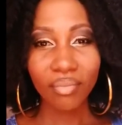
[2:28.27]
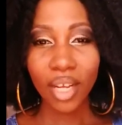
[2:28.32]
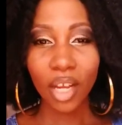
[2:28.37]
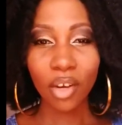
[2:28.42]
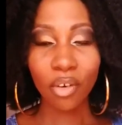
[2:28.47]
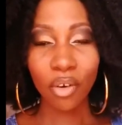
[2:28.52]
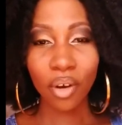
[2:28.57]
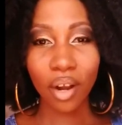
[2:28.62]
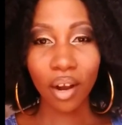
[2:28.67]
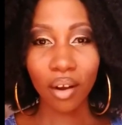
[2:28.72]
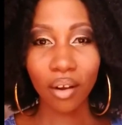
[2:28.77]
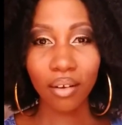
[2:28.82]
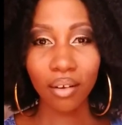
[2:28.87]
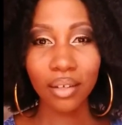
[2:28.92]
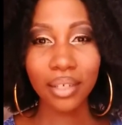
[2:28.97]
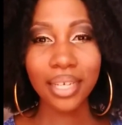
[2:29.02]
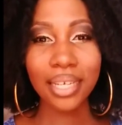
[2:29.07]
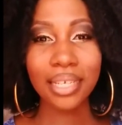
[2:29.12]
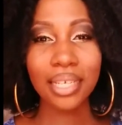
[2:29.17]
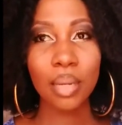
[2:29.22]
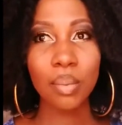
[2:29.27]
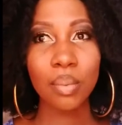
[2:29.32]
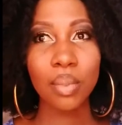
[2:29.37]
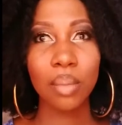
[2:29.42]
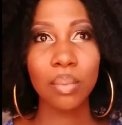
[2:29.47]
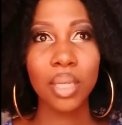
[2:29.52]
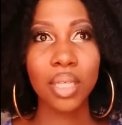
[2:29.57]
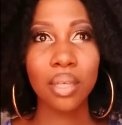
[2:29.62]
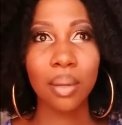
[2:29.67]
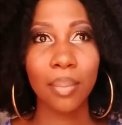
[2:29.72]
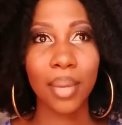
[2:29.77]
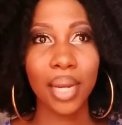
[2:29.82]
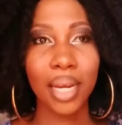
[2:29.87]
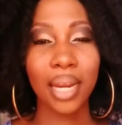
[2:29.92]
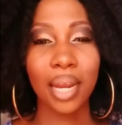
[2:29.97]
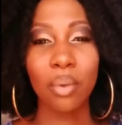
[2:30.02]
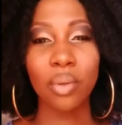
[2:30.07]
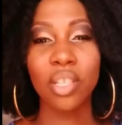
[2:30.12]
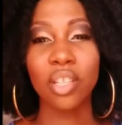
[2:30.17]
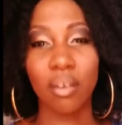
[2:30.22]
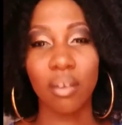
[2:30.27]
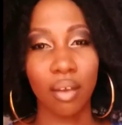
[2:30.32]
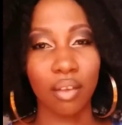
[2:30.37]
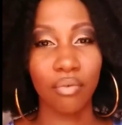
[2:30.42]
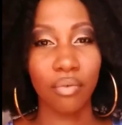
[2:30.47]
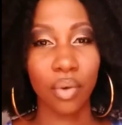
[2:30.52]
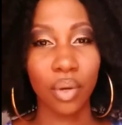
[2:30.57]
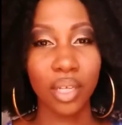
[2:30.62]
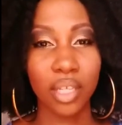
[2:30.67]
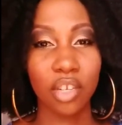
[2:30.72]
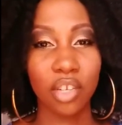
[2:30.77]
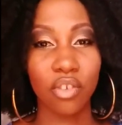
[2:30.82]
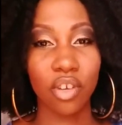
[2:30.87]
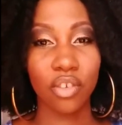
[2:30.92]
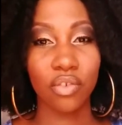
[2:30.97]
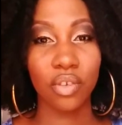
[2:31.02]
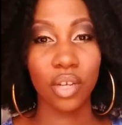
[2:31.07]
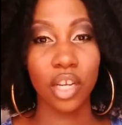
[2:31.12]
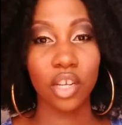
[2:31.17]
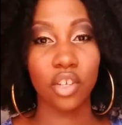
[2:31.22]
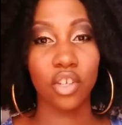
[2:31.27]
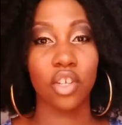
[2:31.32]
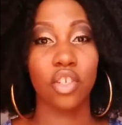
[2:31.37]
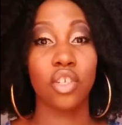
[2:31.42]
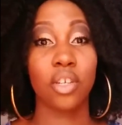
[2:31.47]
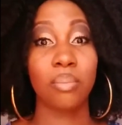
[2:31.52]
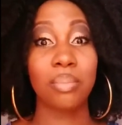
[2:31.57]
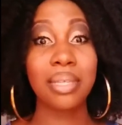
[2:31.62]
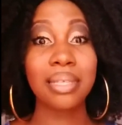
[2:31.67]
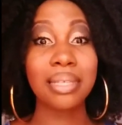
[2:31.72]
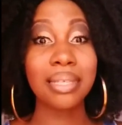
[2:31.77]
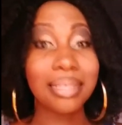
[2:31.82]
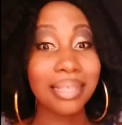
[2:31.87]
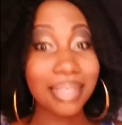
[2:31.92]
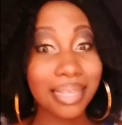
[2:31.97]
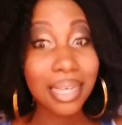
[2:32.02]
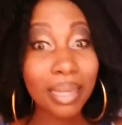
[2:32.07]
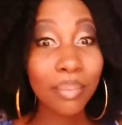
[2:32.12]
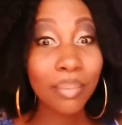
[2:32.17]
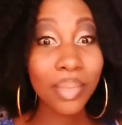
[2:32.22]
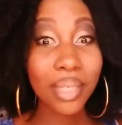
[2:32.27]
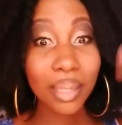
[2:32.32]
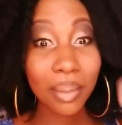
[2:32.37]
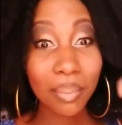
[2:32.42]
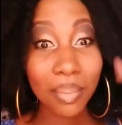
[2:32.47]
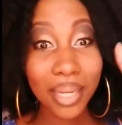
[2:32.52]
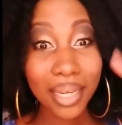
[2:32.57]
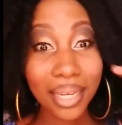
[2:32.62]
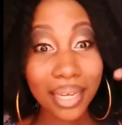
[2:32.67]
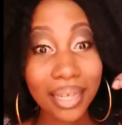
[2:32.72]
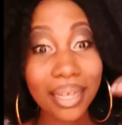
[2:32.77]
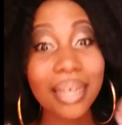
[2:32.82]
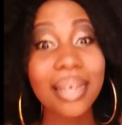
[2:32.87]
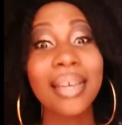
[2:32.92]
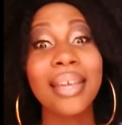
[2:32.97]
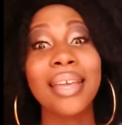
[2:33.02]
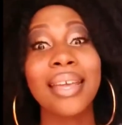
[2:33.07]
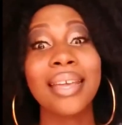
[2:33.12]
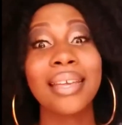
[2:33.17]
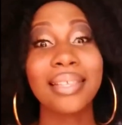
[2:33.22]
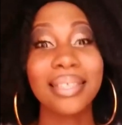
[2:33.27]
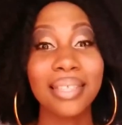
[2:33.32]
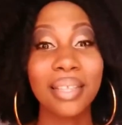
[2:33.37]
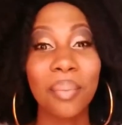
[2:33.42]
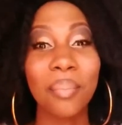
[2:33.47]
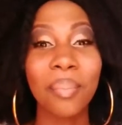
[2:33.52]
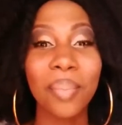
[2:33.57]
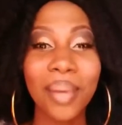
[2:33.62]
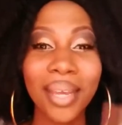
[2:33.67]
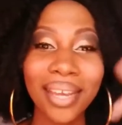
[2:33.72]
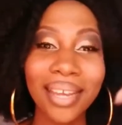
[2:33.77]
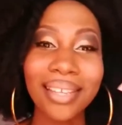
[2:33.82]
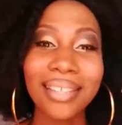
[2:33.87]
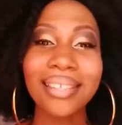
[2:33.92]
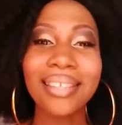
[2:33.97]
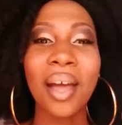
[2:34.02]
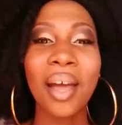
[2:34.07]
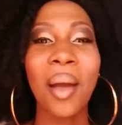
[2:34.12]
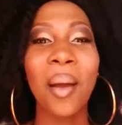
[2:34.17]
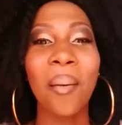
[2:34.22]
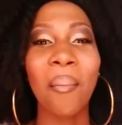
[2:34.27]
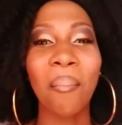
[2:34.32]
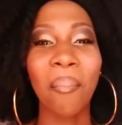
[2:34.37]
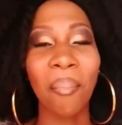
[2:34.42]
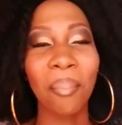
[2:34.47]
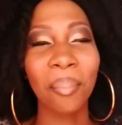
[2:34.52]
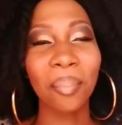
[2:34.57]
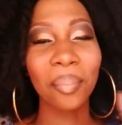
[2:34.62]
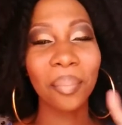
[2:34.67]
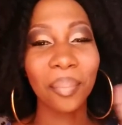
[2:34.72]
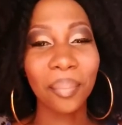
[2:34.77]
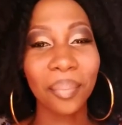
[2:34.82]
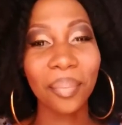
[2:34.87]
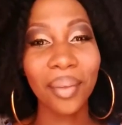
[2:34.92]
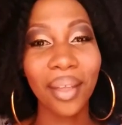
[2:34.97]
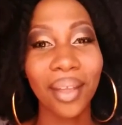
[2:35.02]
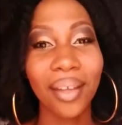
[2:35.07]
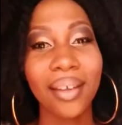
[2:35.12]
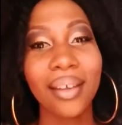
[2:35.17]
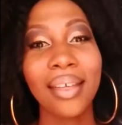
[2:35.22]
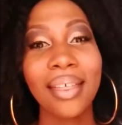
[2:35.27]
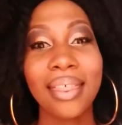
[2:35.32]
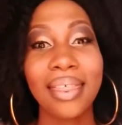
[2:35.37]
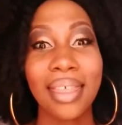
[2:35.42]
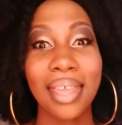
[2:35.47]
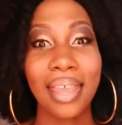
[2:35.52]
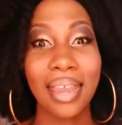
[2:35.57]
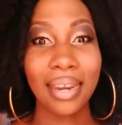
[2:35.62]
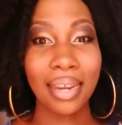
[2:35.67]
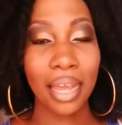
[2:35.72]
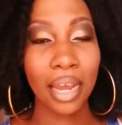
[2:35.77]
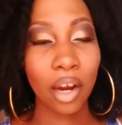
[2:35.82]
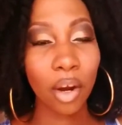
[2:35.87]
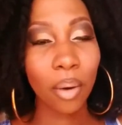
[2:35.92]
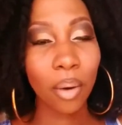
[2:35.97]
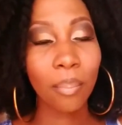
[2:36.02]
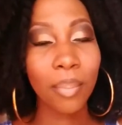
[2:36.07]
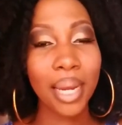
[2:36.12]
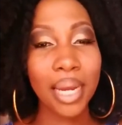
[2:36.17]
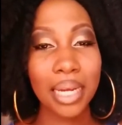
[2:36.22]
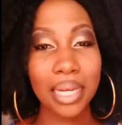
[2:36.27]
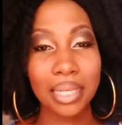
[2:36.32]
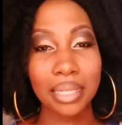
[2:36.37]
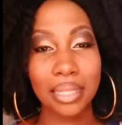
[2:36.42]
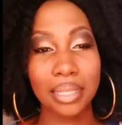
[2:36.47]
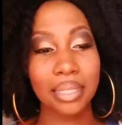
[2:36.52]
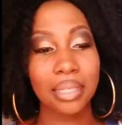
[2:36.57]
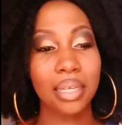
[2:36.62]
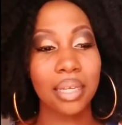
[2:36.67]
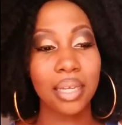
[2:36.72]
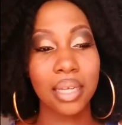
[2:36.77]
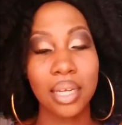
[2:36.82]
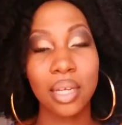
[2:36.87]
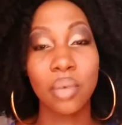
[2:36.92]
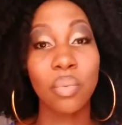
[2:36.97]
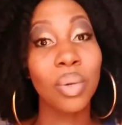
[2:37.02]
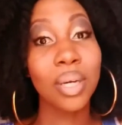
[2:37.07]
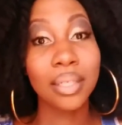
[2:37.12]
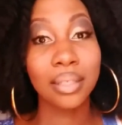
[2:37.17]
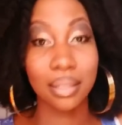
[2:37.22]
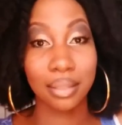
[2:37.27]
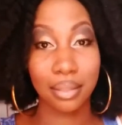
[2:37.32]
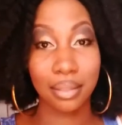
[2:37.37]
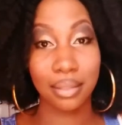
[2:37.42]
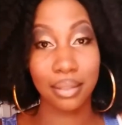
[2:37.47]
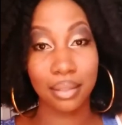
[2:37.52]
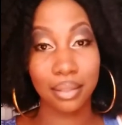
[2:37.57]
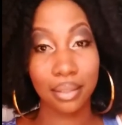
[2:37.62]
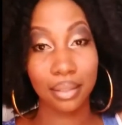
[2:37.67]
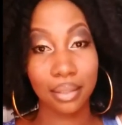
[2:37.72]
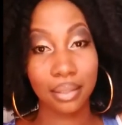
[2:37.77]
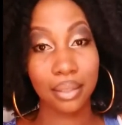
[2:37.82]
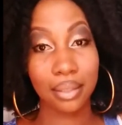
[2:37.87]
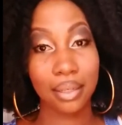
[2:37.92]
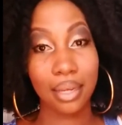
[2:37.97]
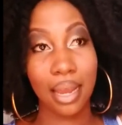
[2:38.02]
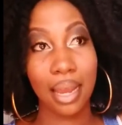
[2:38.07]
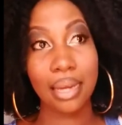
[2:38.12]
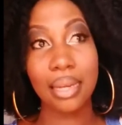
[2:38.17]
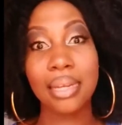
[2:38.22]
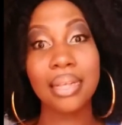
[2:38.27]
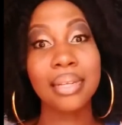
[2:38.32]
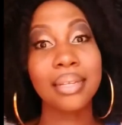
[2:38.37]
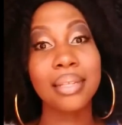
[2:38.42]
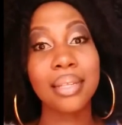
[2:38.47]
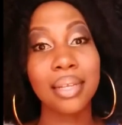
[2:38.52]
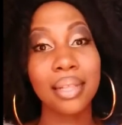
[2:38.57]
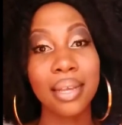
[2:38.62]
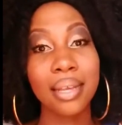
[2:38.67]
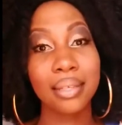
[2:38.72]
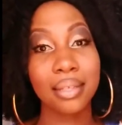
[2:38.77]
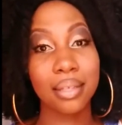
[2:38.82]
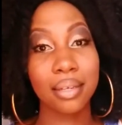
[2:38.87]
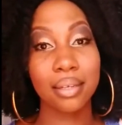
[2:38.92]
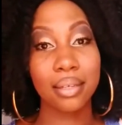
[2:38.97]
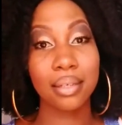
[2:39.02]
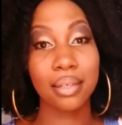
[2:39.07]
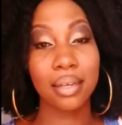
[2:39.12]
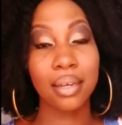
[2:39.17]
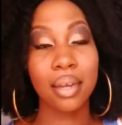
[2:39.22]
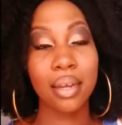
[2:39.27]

run around. He seemed to be somebody that was looking for a serious relationship. Seemed to be is the biggest um thing there because he wasn't and he still isn't.